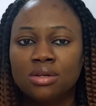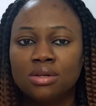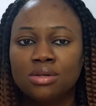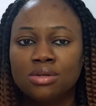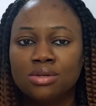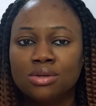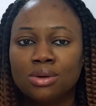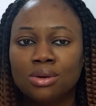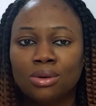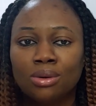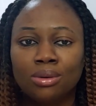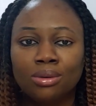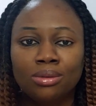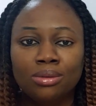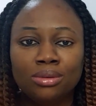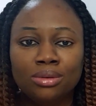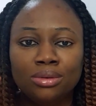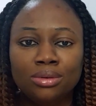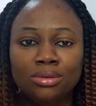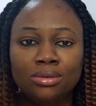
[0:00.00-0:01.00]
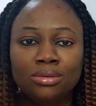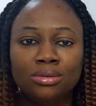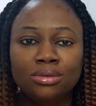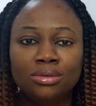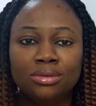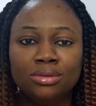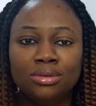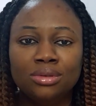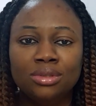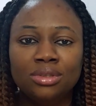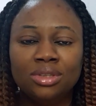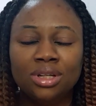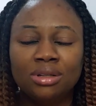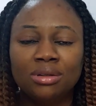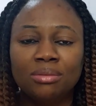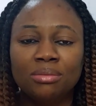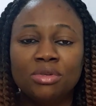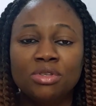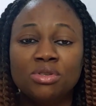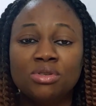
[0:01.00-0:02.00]
So it
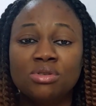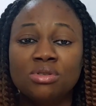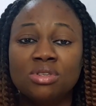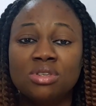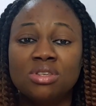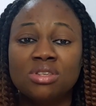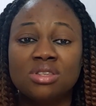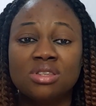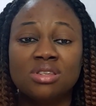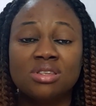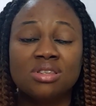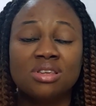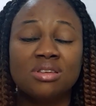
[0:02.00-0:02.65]
cannot be 260